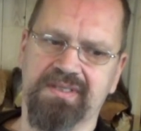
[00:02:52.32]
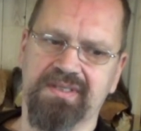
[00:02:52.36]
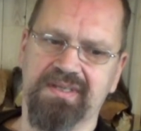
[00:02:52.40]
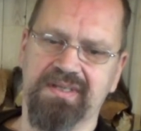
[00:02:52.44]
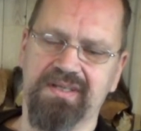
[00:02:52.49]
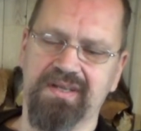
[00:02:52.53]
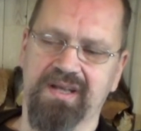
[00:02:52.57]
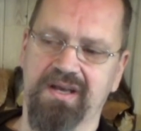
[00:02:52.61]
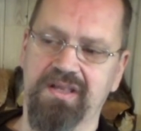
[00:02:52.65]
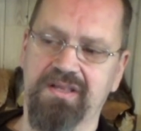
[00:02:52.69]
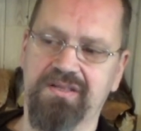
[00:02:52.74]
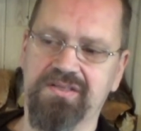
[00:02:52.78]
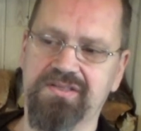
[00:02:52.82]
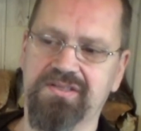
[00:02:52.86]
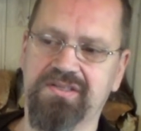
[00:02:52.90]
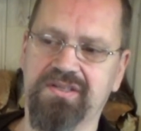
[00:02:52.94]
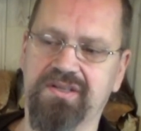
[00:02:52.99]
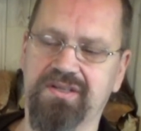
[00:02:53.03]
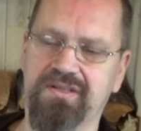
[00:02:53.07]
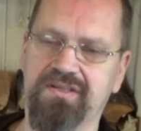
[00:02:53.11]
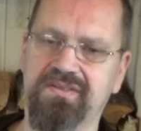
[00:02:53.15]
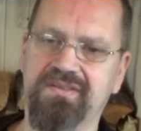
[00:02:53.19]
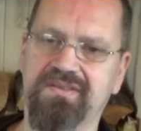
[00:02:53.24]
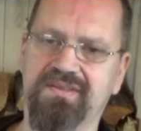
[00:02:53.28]
and others
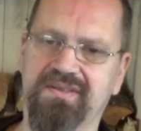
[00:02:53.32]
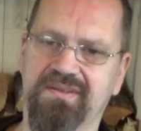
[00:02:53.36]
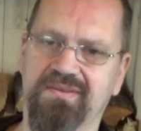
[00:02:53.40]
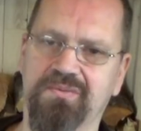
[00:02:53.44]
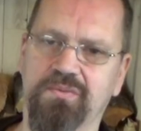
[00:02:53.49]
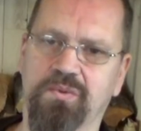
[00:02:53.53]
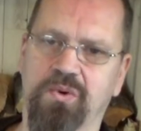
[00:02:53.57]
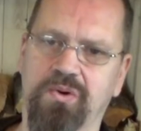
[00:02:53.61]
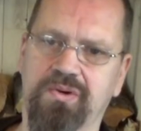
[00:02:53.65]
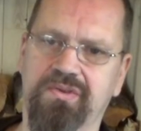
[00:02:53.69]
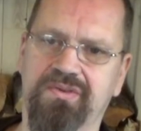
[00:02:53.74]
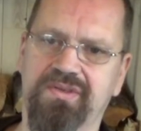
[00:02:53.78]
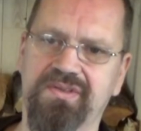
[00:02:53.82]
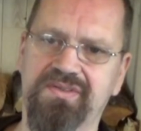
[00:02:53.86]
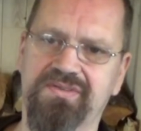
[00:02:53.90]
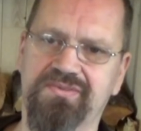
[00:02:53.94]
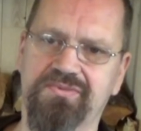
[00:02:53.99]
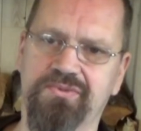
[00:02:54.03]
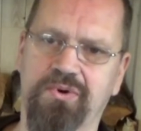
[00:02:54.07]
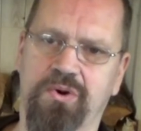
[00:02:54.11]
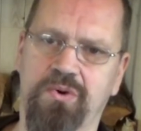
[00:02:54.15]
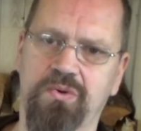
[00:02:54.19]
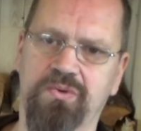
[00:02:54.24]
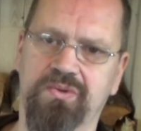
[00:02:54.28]
can walk this
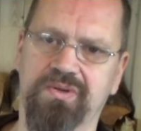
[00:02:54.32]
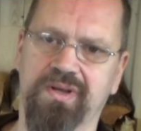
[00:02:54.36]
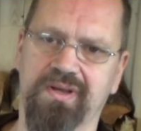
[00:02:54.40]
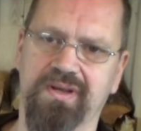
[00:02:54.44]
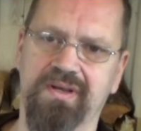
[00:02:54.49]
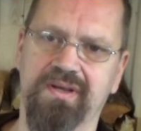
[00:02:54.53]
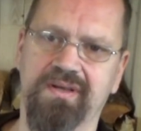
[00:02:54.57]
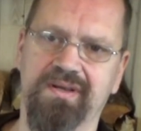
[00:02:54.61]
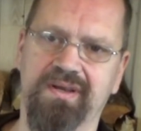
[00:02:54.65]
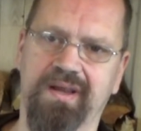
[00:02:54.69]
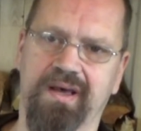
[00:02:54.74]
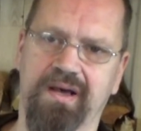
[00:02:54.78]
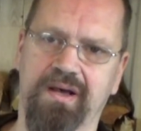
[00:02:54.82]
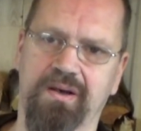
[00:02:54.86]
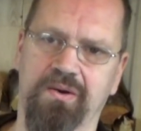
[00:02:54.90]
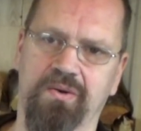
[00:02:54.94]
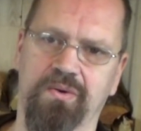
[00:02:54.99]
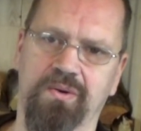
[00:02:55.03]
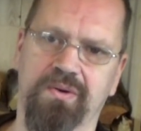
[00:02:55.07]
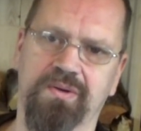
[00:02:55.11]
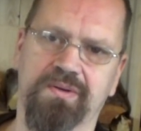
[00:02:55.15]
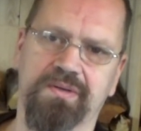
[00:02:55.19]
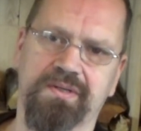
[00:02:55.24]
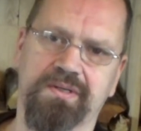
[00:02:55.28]
road now.
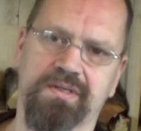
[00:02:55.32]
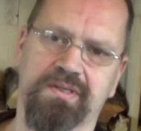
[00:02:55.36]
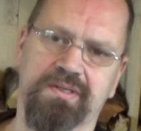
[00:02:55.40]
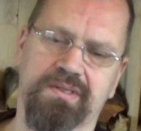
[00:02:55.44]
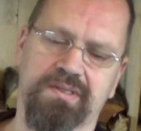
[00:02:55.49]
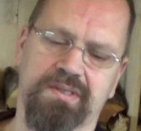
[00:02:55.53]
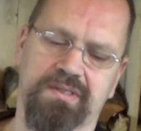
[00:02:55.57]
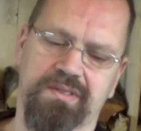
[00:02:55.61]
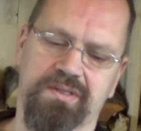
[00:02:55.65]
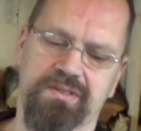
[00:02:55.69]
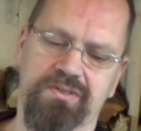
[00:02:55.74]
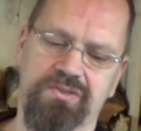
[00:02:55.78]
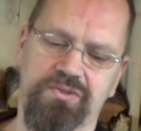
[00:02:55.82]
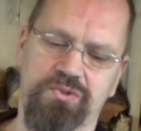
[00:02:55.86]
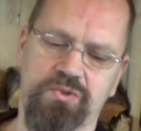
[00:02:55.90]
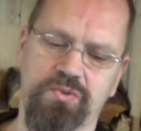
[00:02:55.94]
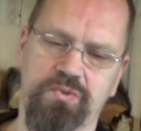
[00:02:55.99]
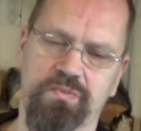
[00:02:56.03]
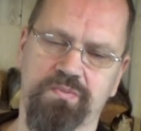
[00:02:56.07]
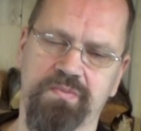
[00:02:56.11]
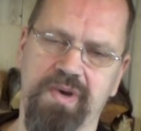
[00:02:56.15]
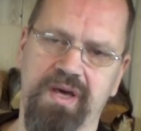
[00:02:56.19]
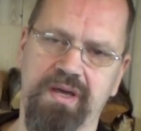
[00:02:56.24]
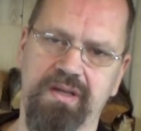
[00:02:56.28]

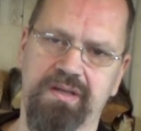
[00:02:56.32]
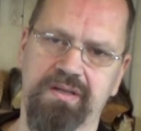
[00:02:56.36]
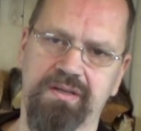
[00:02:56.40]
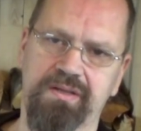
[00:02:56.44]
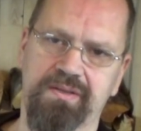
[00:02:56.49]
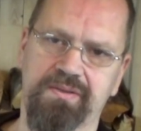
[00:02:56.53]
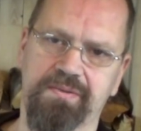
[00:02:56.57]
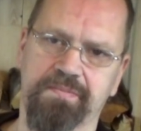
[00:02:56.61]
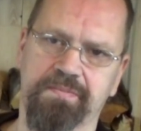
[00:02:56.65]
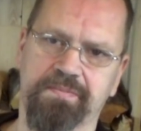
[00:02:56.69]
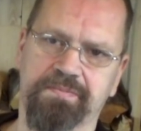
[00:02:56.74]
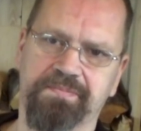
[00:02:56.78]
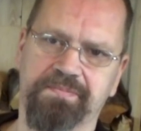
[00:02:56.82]
You made it.